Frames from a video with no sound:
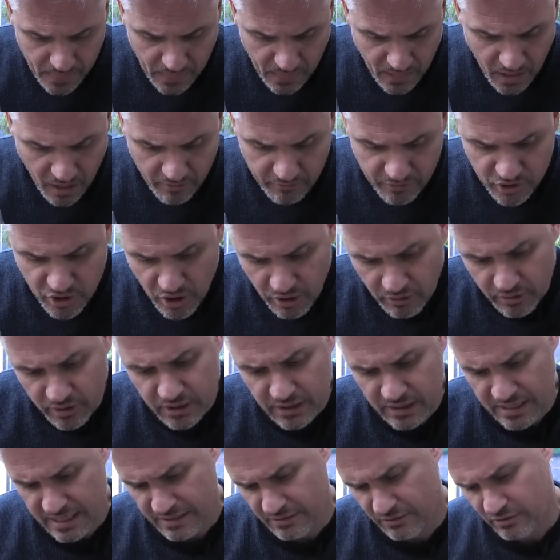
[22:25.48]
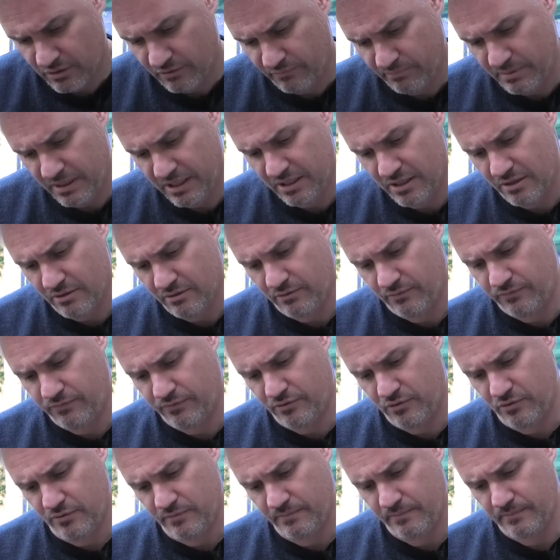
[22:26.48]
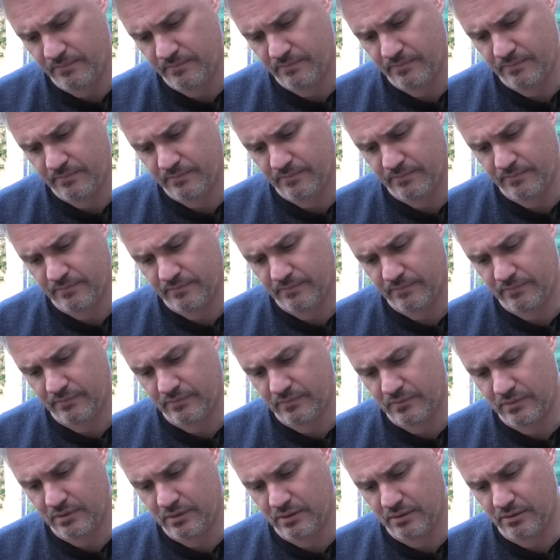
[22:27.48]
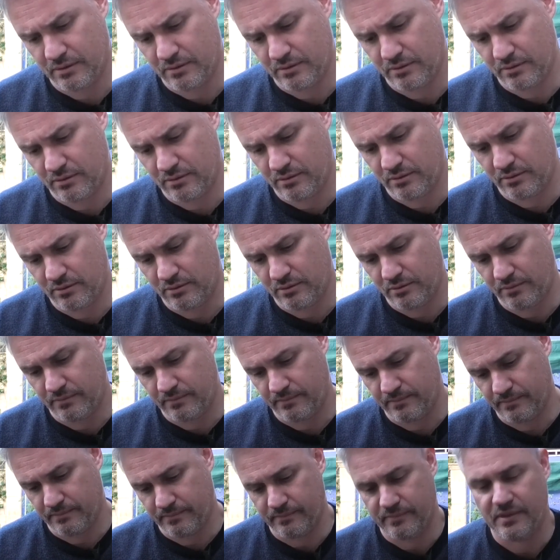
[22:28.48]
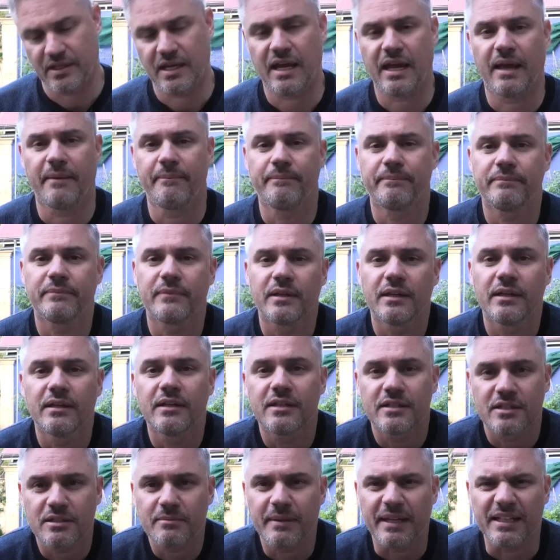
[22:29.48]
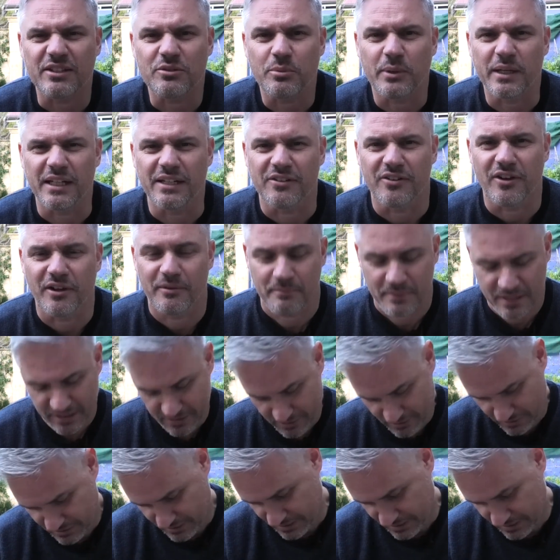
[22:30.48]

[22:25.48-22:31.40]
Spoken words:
I have no idea how long I've been going for. Yeah, it's about 29 minutes or